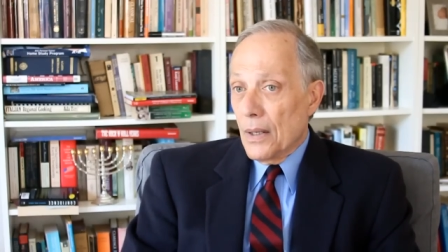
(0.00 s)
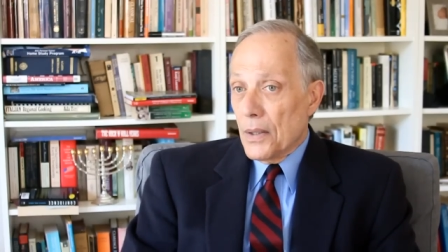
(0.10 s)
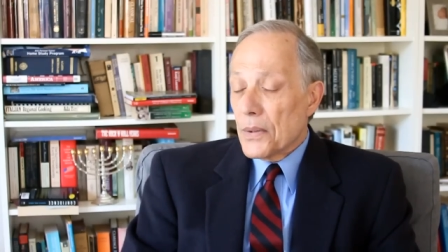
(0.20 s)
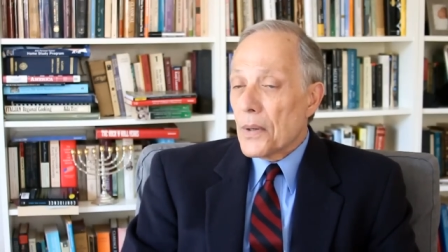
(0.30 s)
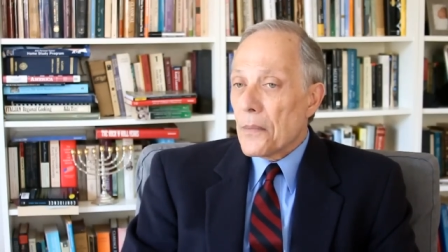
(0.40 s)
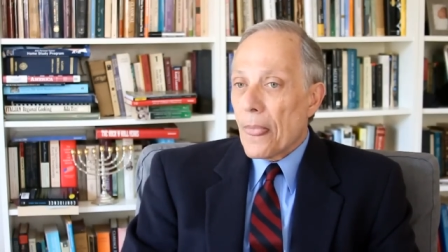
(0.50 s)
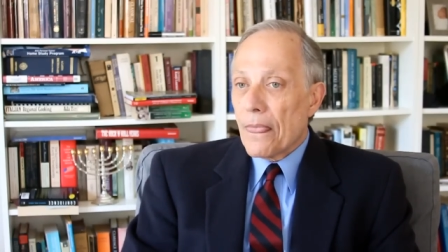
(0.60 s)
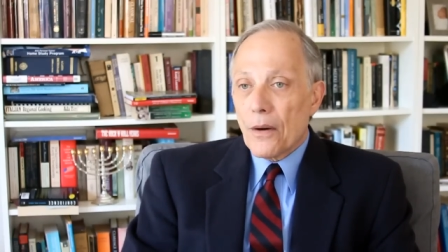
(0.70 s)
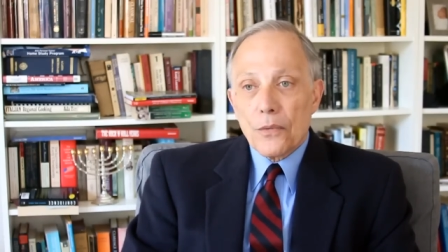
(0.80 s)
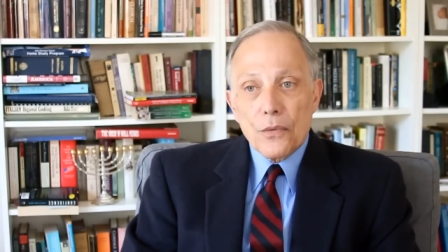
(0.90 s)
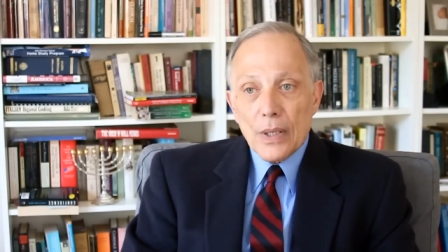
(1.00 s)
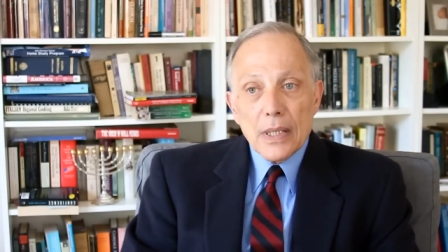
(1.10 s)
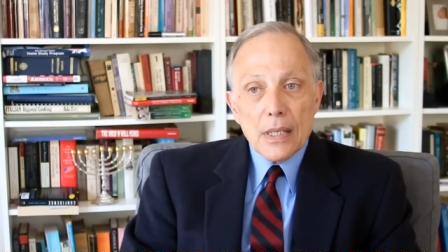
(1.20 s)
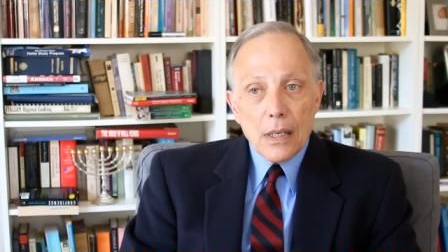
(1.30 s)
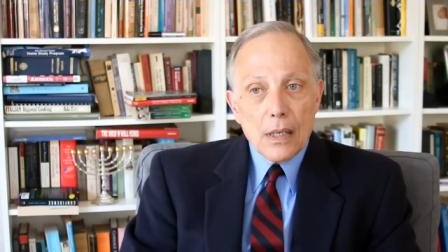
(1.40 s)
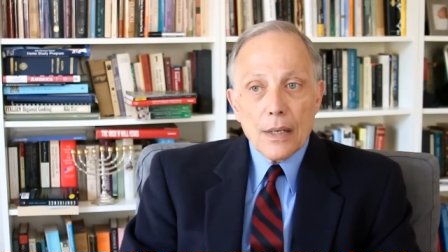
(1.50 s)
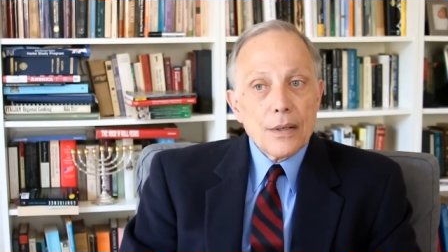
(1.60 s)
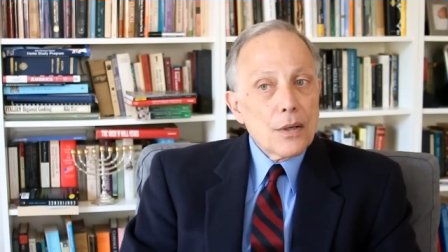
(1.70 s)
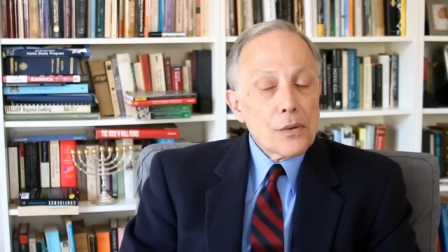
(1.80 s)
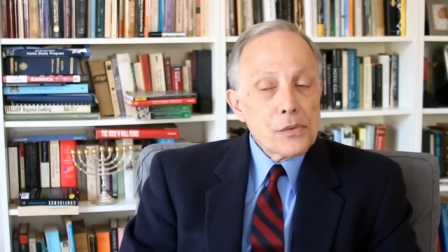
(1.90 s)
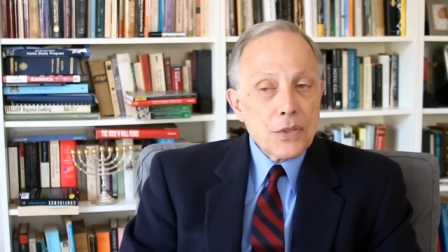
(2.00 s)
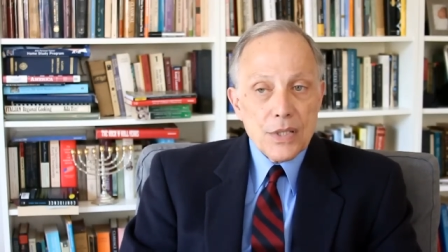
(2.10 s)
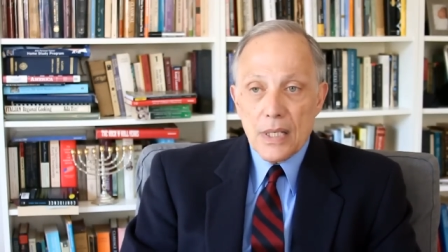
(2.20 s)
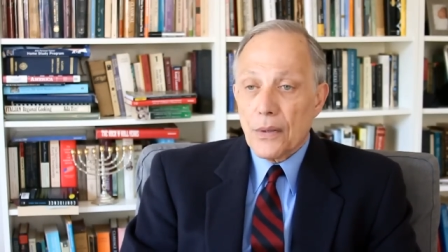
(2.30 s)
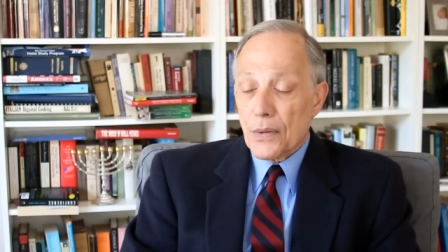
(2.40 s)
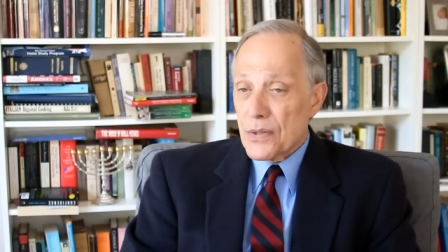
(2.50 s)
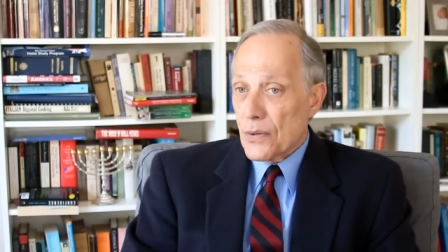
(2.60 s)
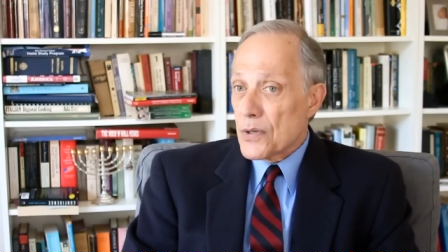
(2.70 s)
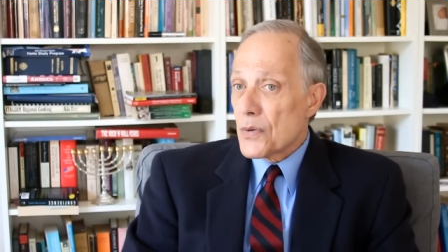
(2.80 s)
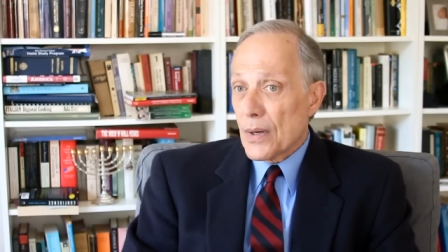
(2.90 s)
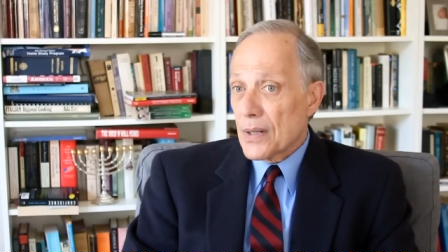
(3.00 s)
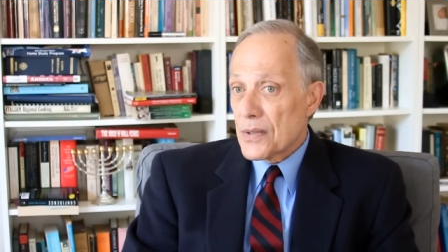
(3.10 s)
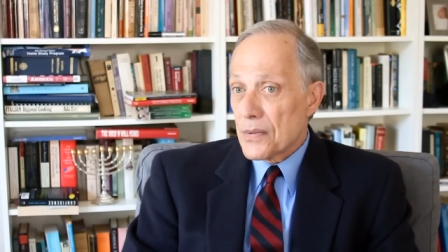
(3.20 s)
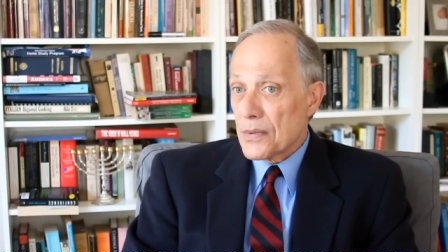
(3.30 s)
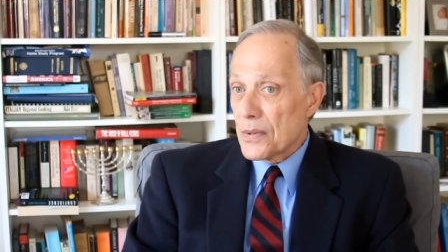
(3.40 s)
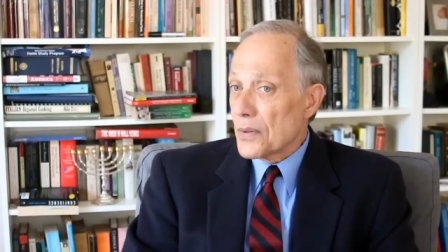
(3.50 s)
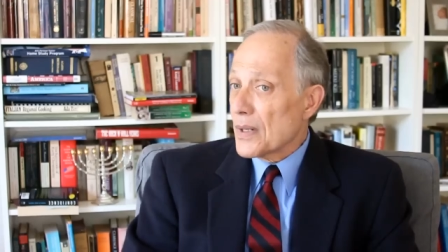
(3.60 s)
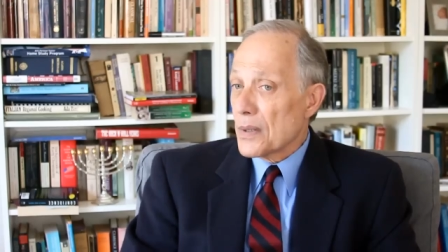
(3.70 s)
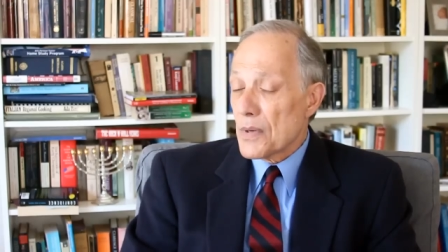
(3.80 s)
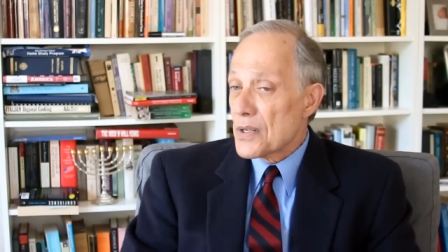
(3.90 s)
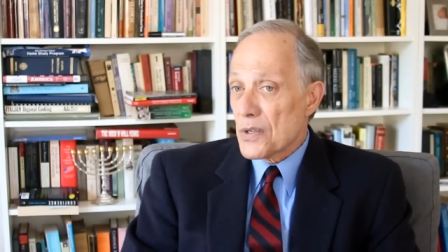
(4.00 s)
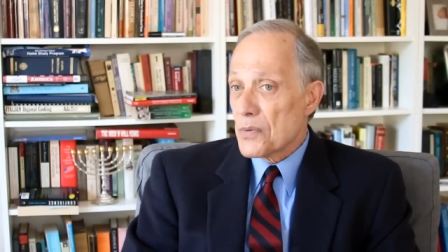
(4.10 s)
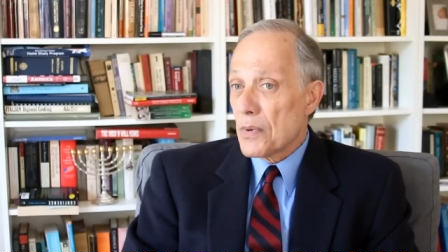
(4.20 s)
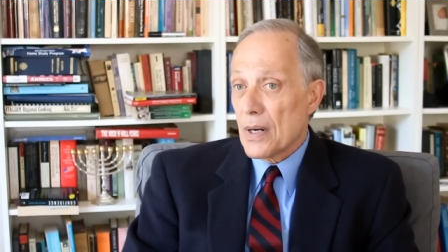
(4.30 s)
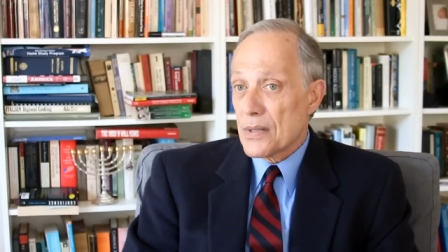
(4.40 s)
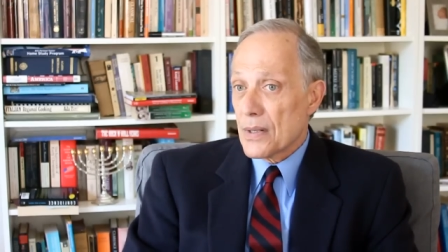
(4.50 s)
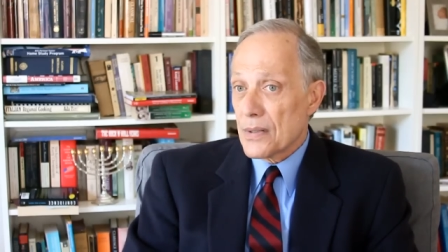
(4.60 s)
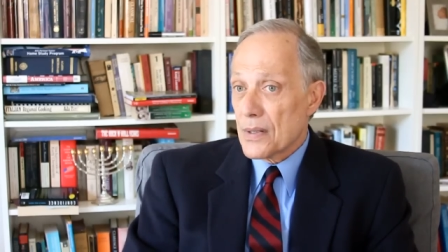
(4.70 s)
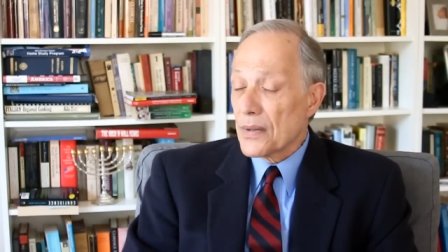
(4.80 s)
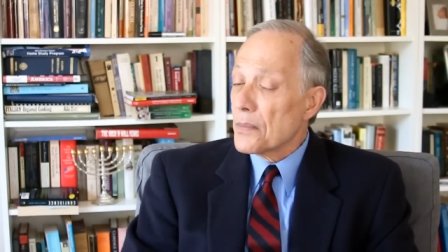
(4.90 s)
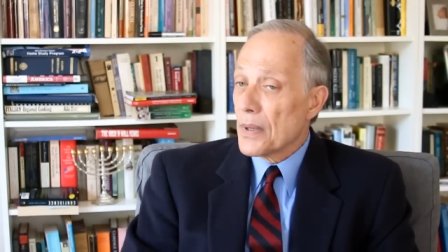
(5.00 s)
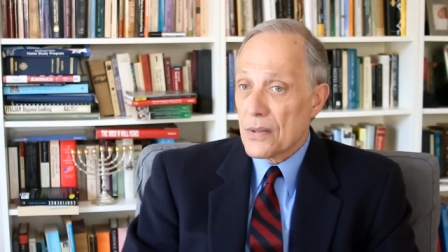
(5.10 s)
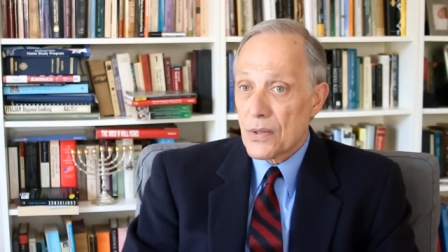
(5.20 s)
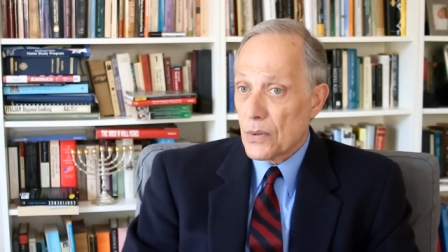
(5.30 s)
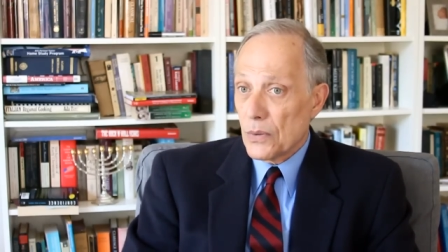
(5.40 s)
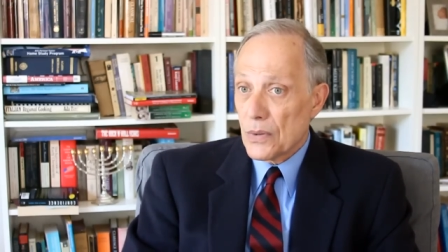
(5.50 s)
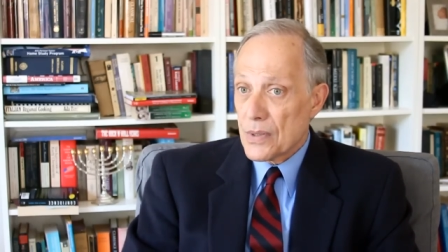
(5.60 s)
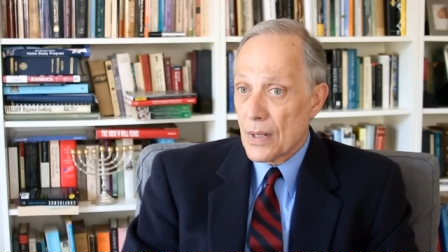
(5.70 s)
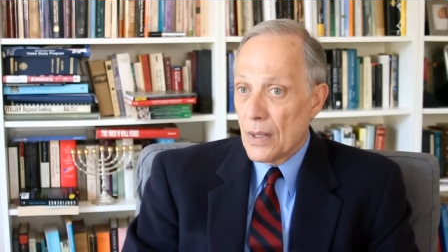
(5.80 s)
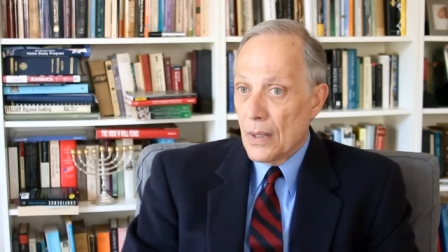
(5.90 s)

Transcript: You know, there really are no secrets or tricks to the admissions process at the best schools.